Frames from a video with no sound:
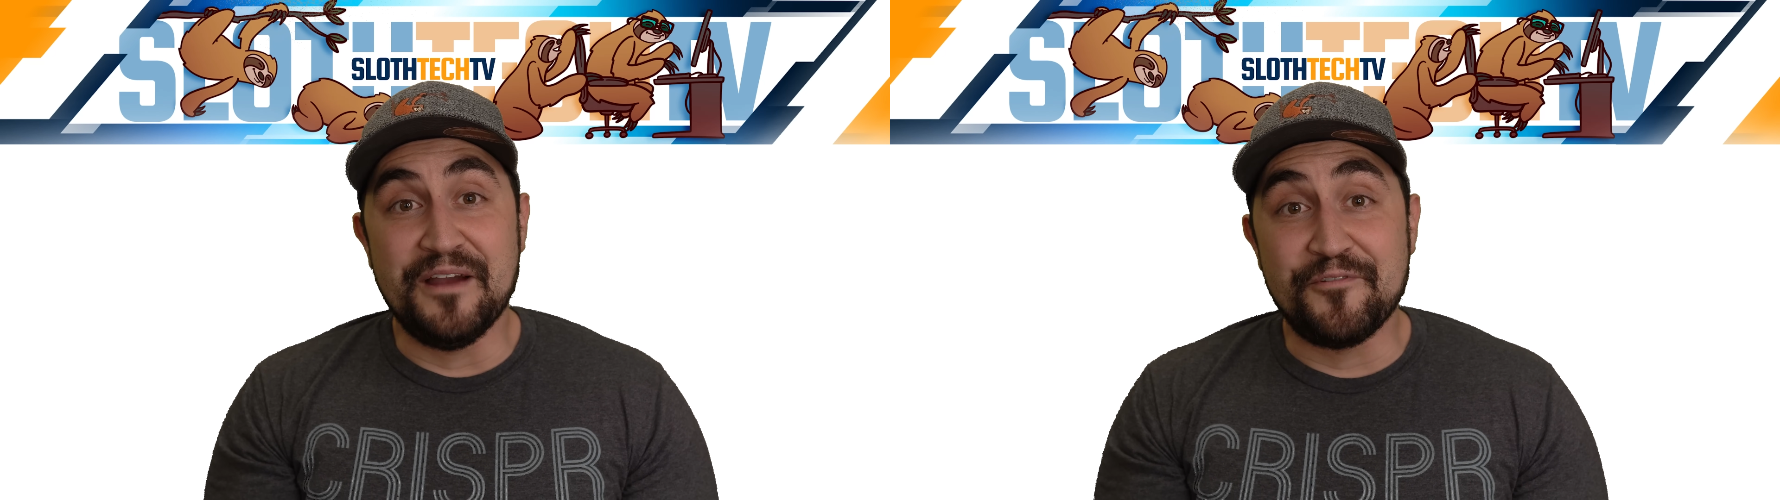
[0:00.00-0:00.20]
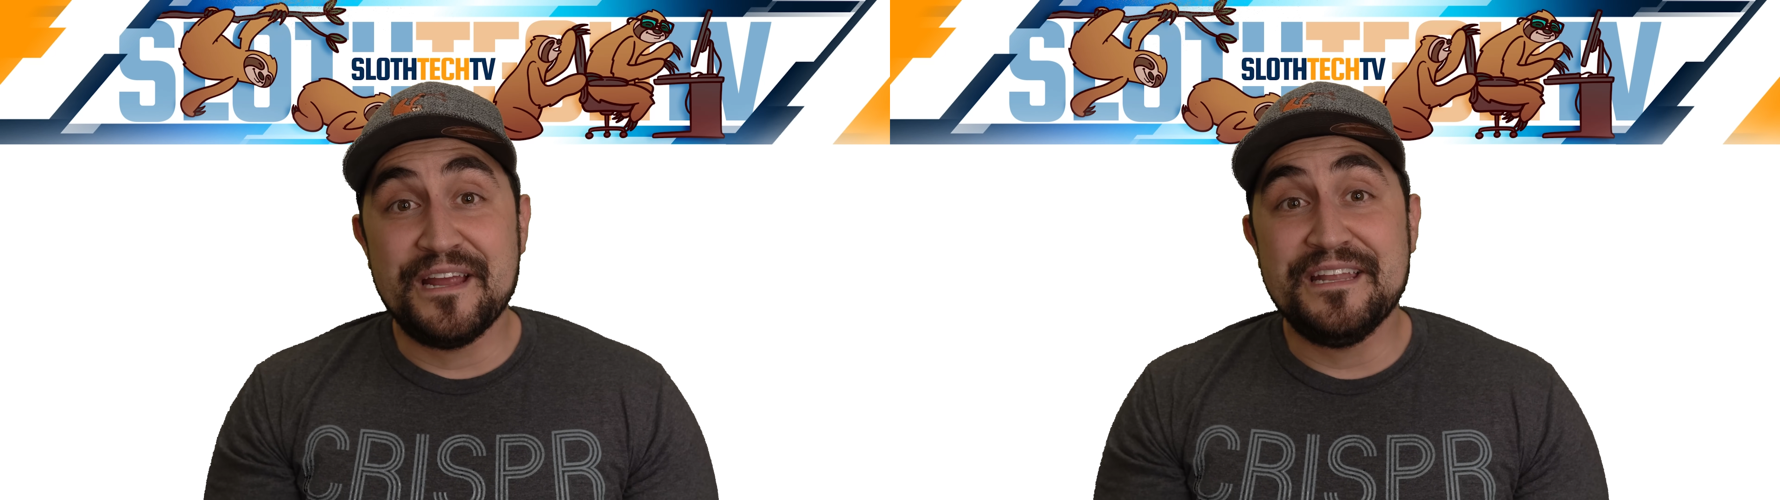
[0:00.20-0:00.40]

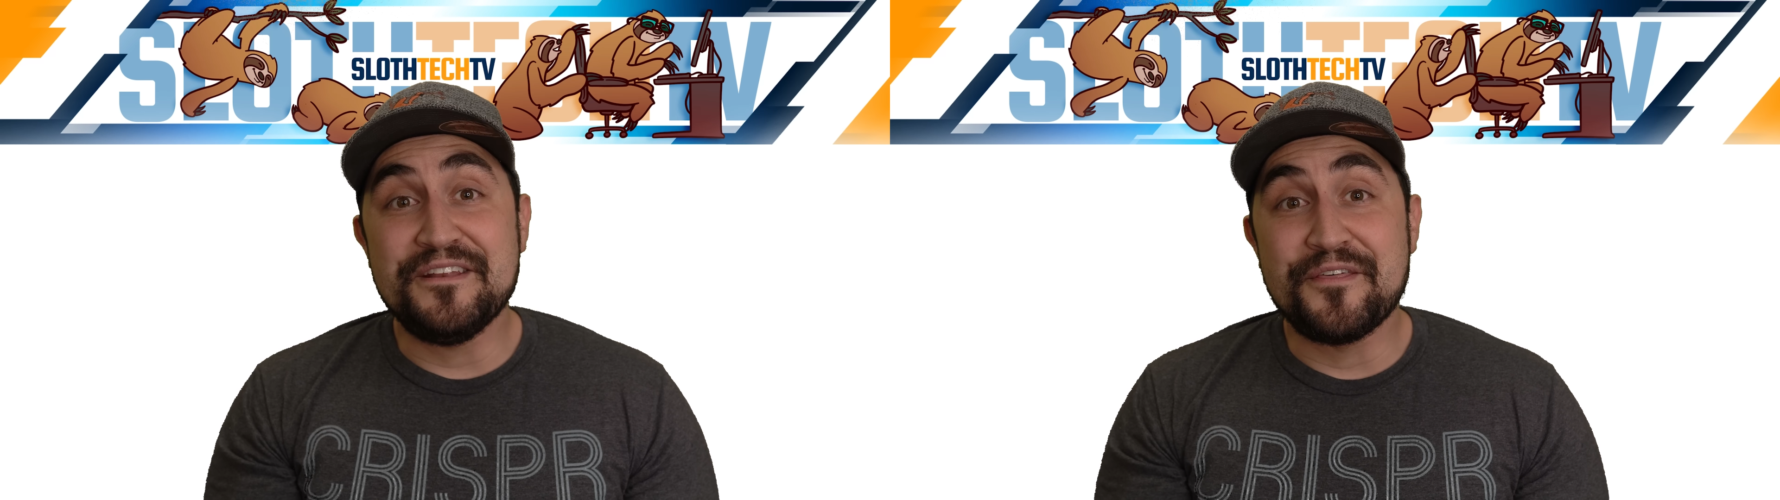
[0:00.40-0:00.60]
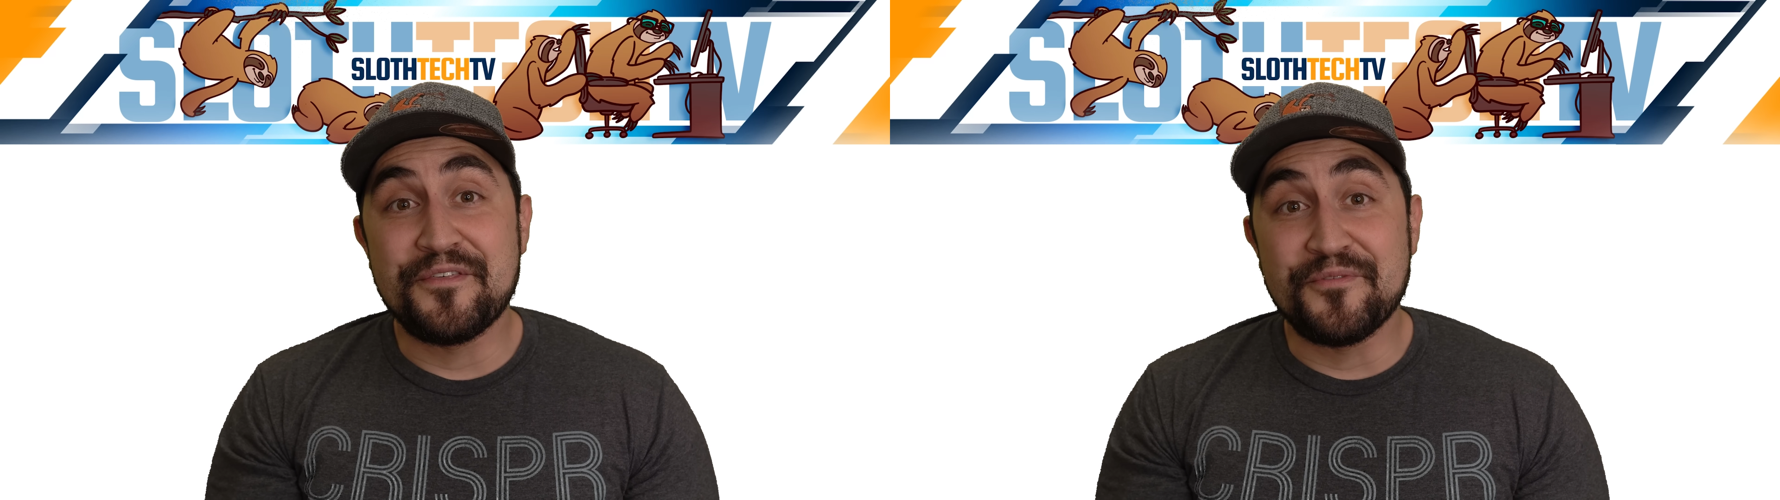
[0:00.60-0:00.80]
I've ran
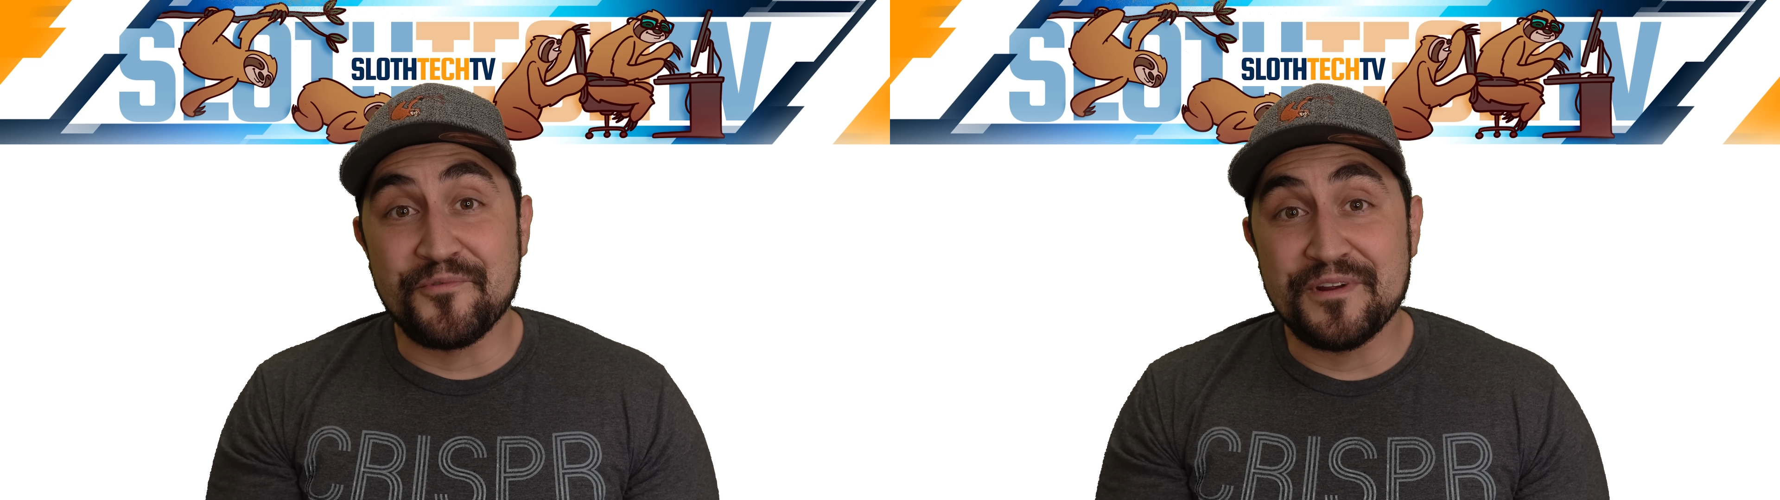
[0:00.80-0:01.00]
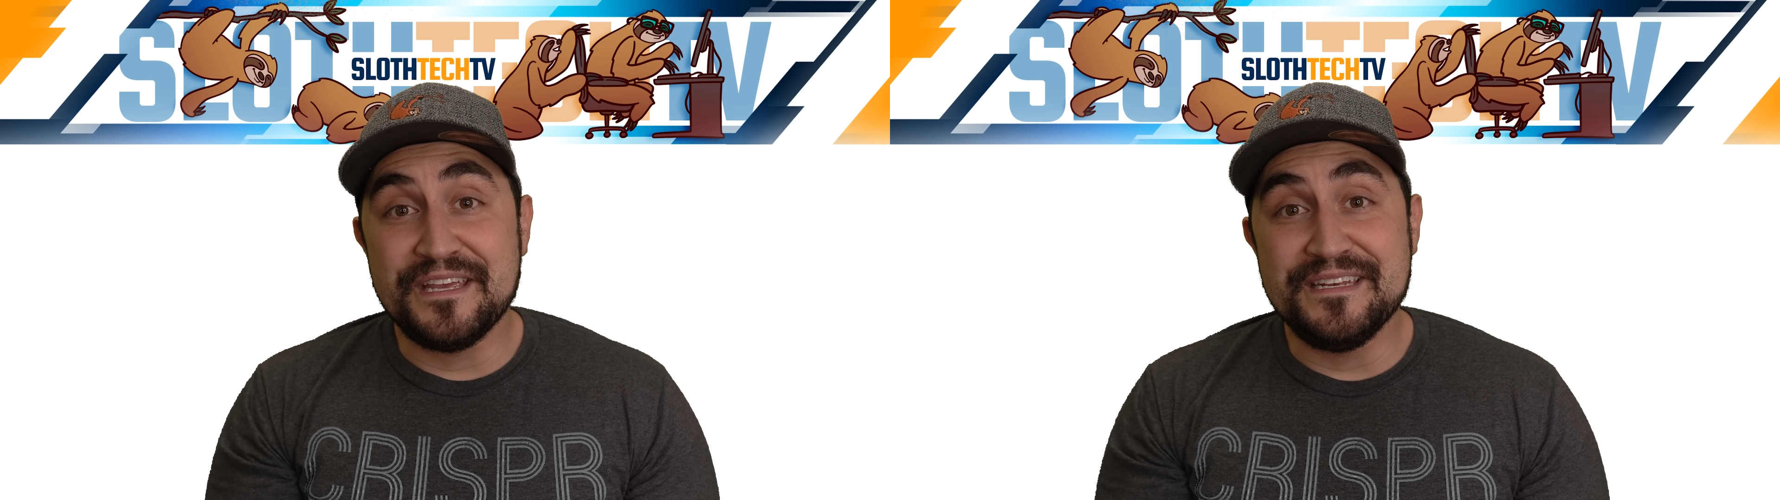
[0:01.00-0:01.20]
into
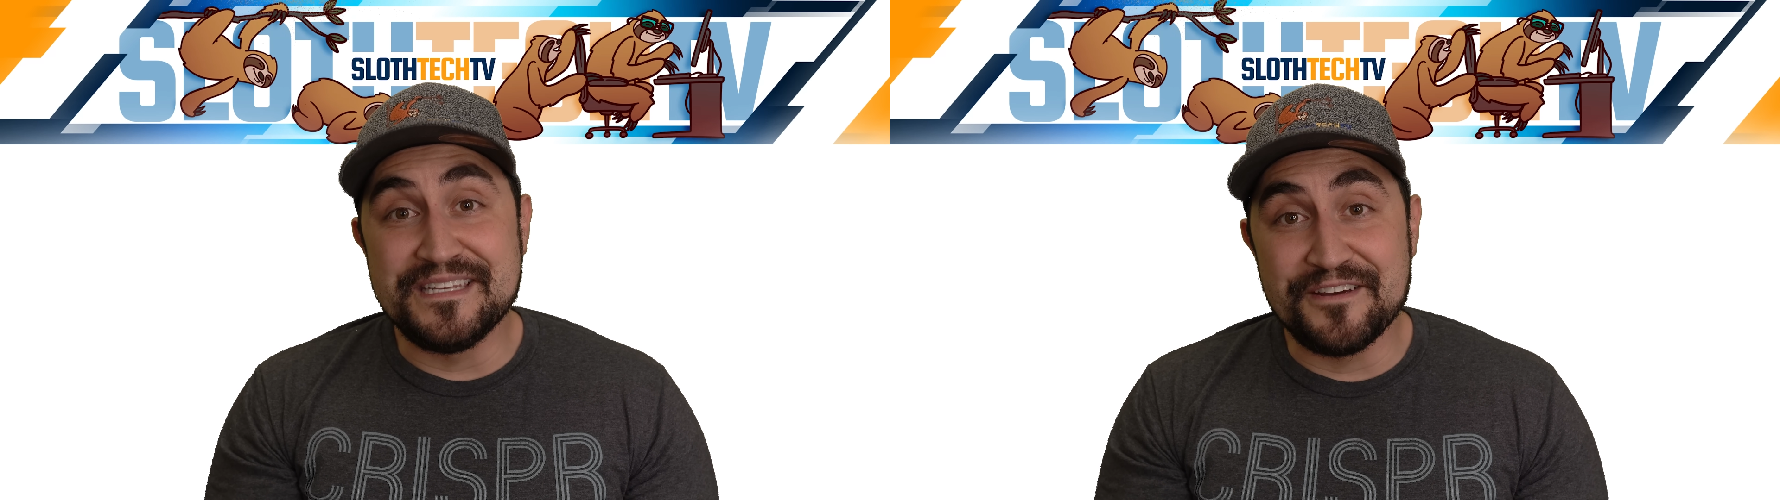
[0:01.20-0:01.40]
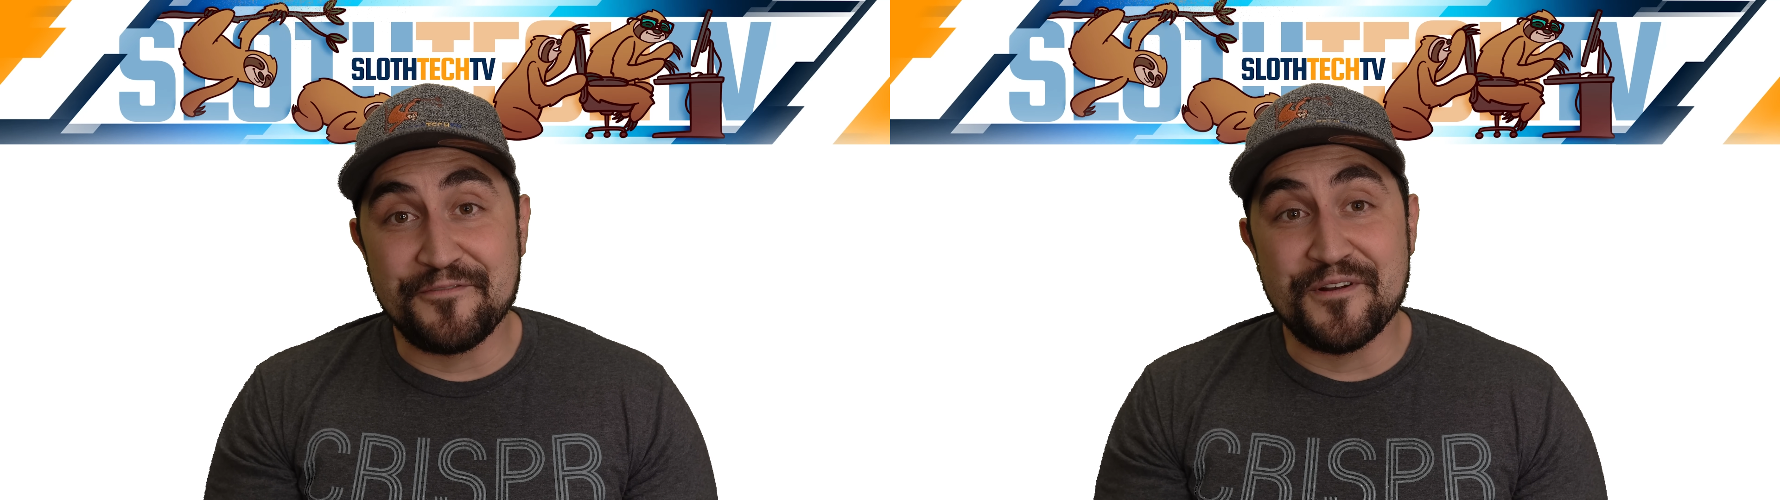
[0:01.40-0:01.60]
three
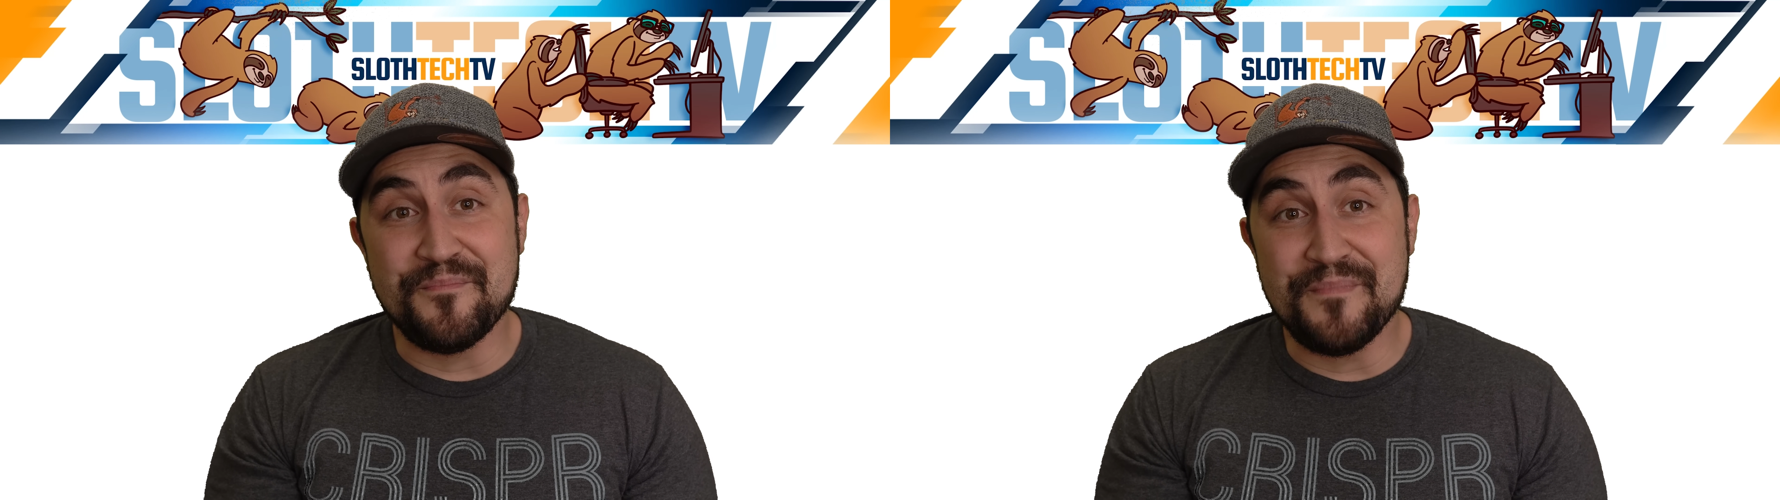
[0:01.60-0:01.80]
different